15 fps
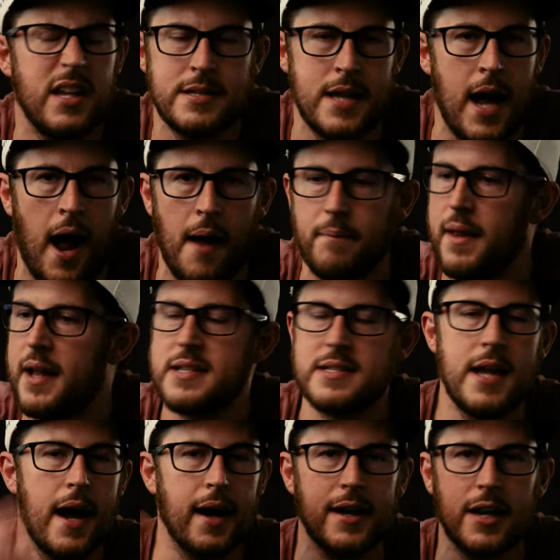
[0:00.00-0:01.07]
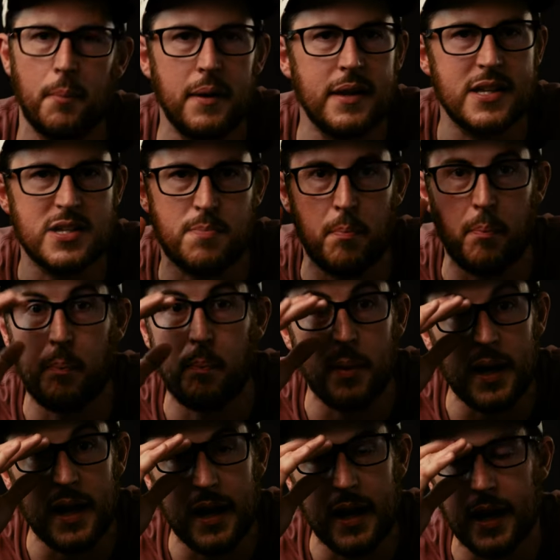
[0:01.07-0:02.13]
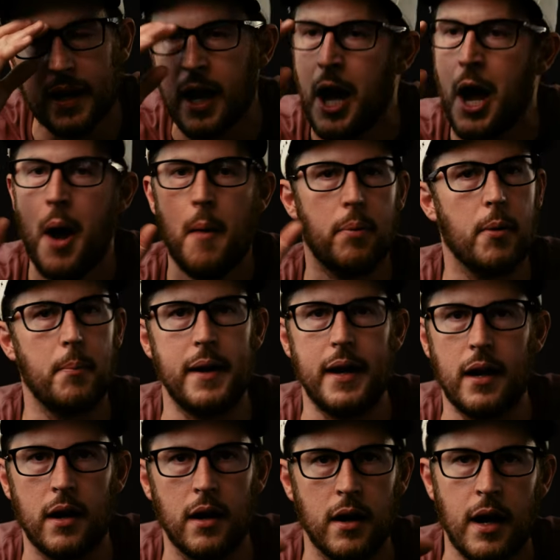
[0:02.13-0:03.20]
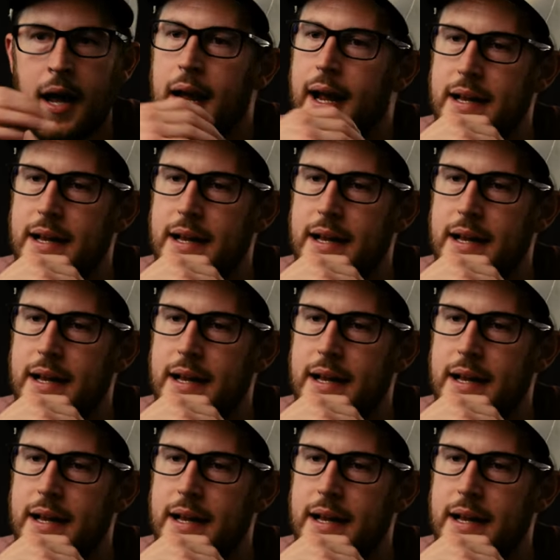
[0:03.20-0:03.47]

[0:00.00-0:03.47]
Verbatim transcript: is not. It's not going to be this big premiere.